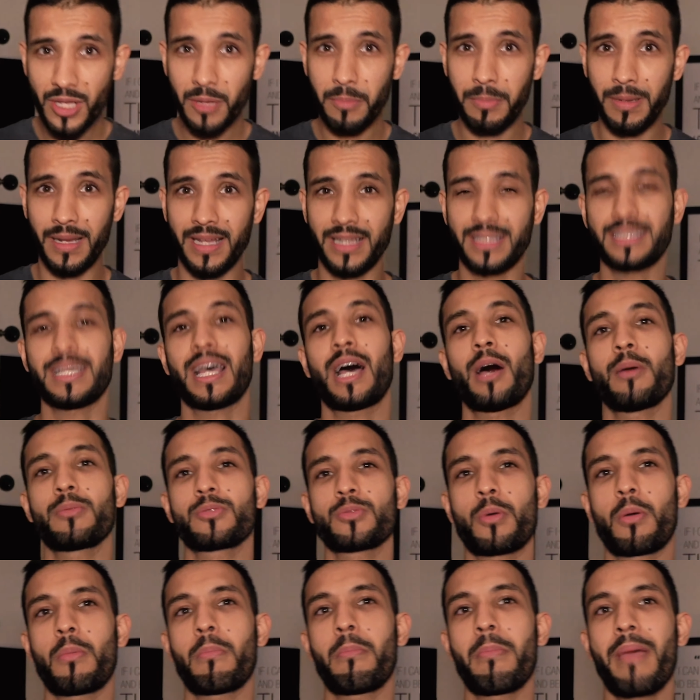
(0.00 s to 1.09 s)
the ability to help
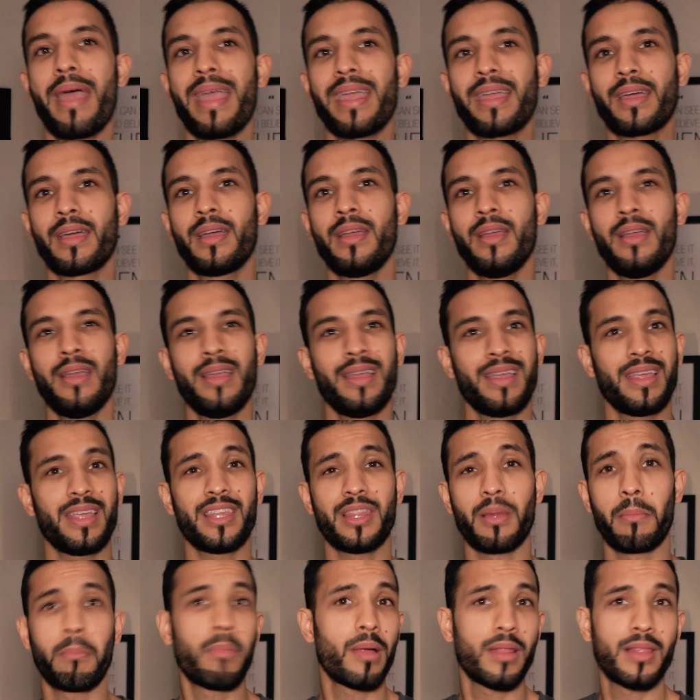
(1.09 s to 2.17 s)
someone make
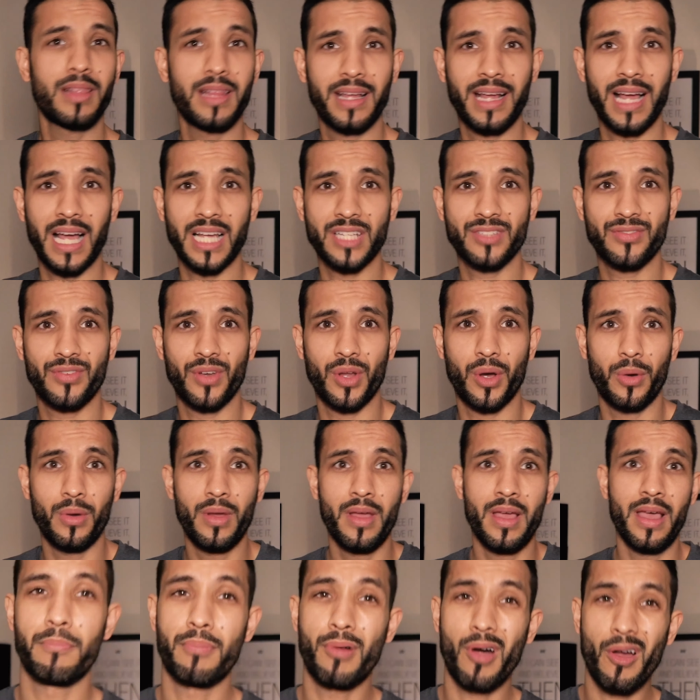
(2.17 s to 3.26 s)
either monthly cash flow,
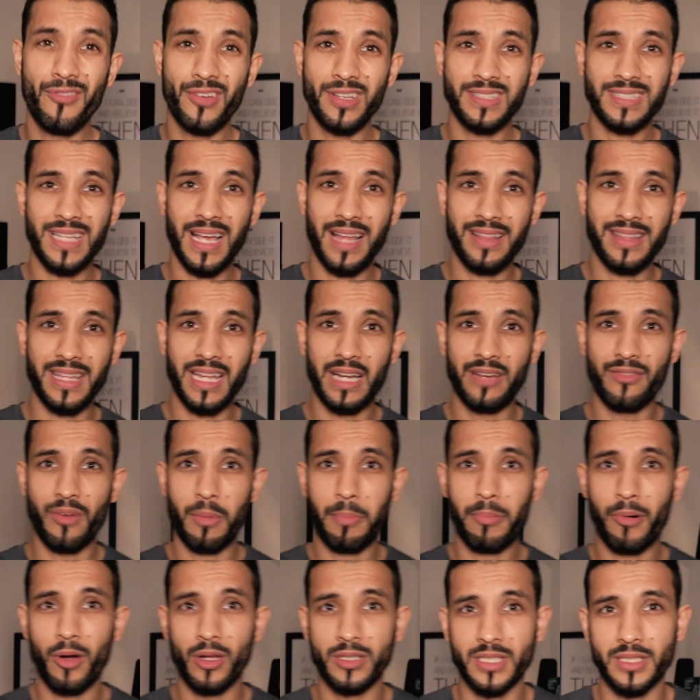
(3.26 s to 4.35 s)
profits at the end of a
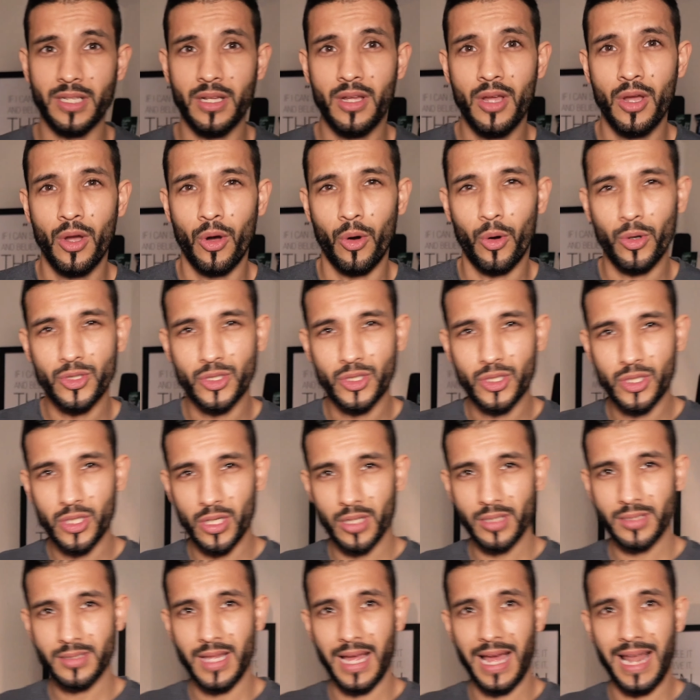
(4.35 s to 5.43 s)
project, or
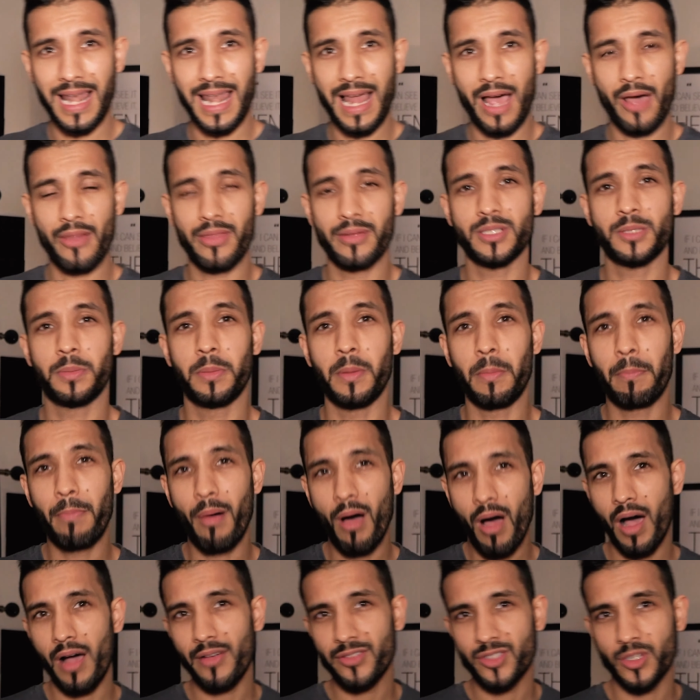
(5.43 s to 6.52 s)
just allow them to be
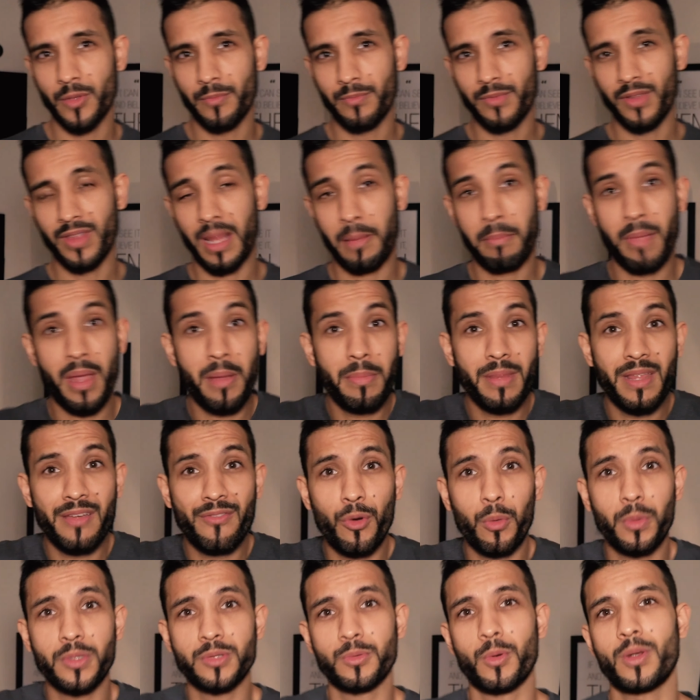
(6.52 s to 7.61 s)
part of something that maybe they've
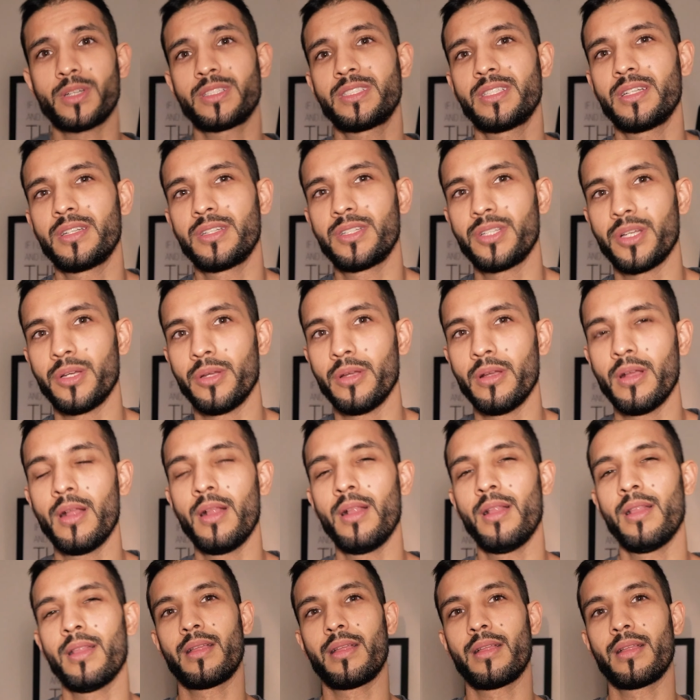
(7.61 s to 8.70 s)
always wanted to do,
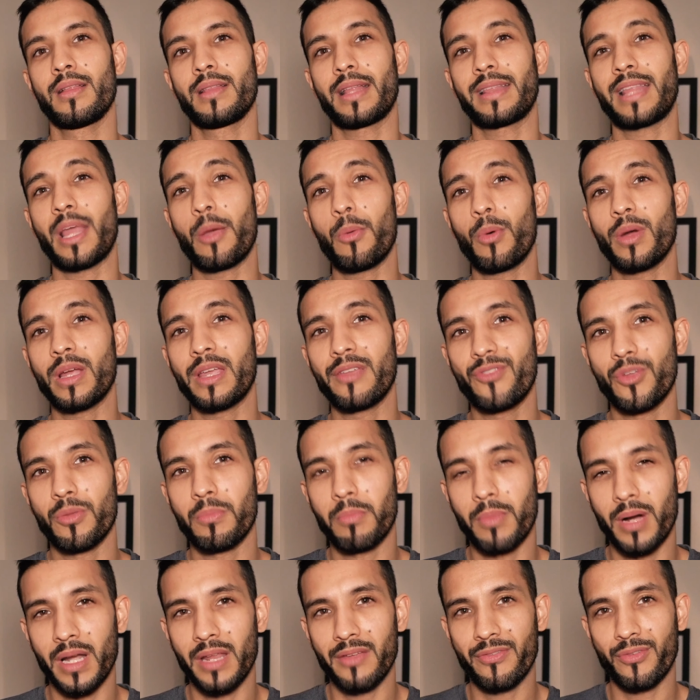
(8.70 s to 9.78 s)
that they will give you
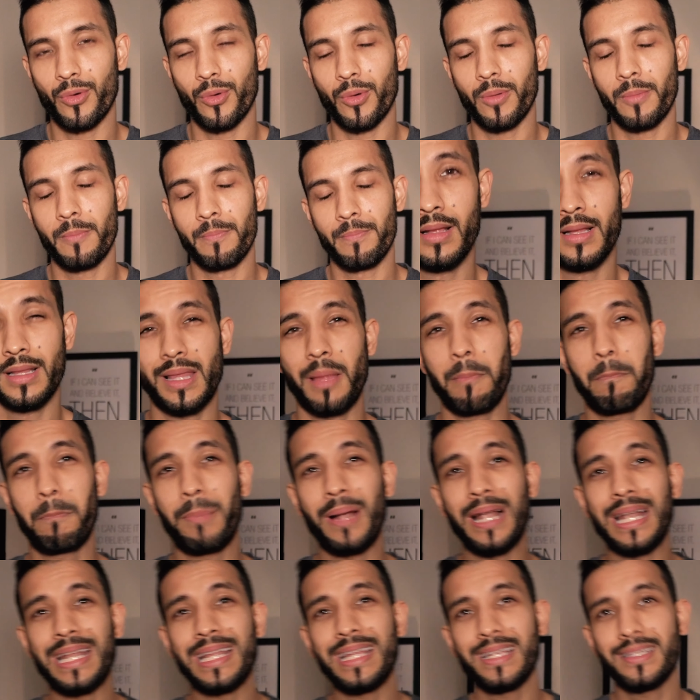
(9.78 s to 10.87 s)
money for, then
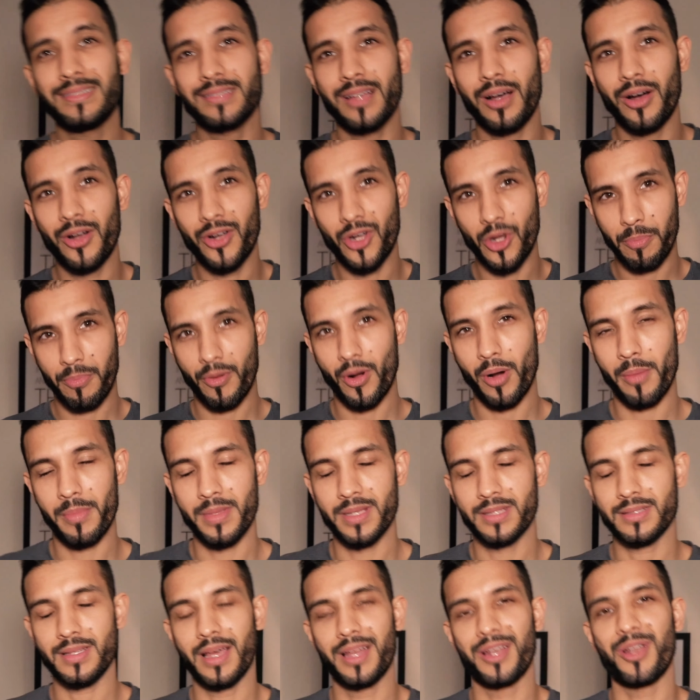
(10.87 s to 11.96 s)
please
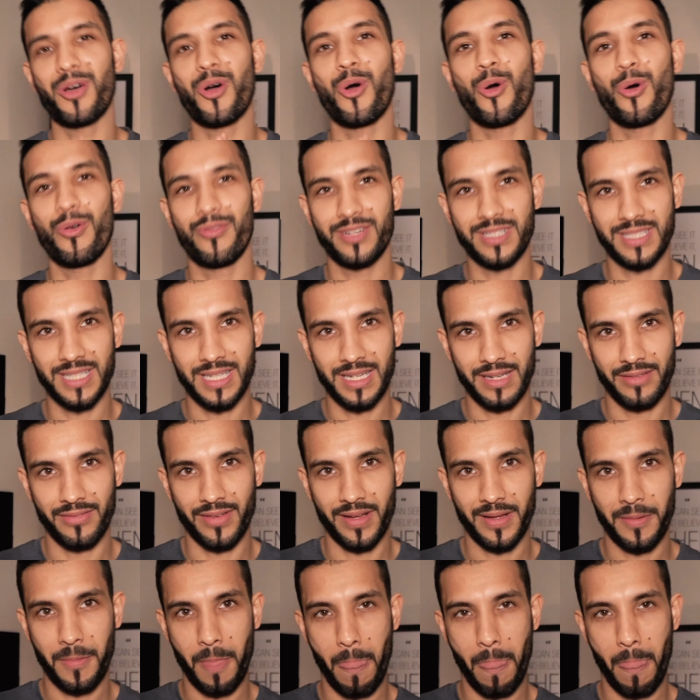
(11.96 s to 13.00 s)
under-promise and over-deliver.